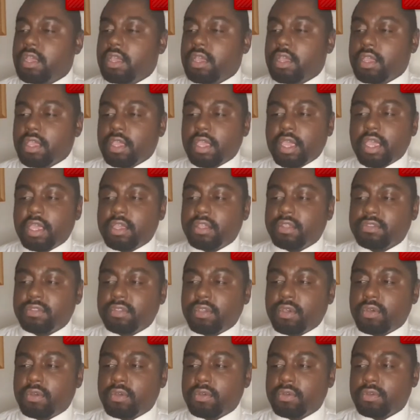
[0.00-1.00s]
Yeah,
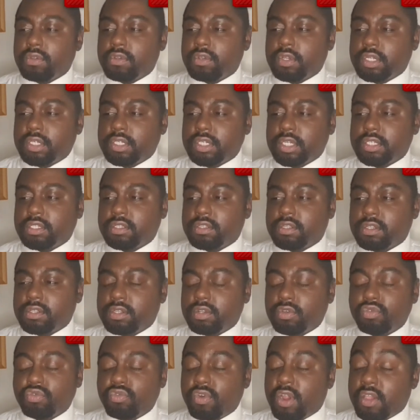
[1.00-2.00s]
so just
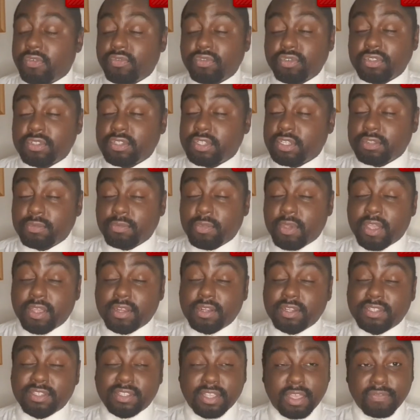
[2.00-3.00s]
those references, man.
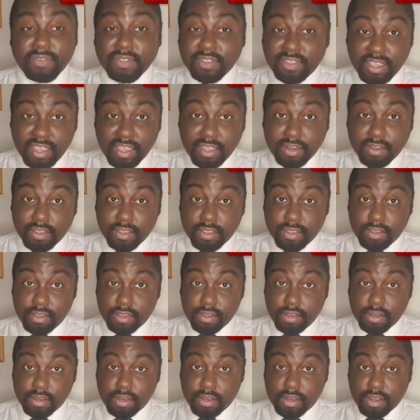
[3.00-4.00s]
17.
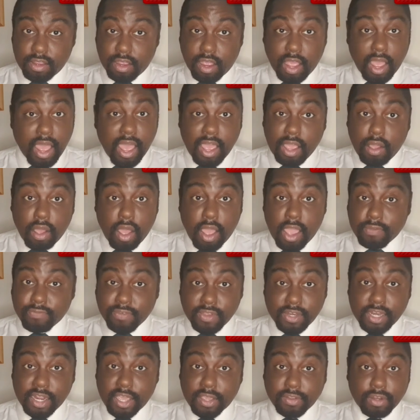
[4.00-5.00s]
I can't
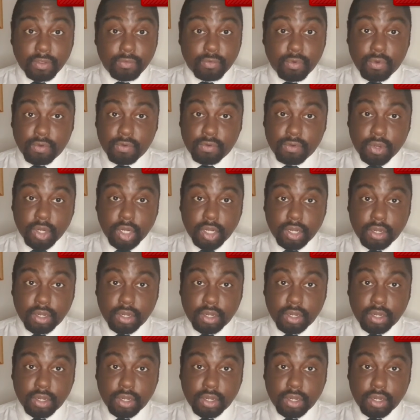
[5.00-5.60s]
even name them all.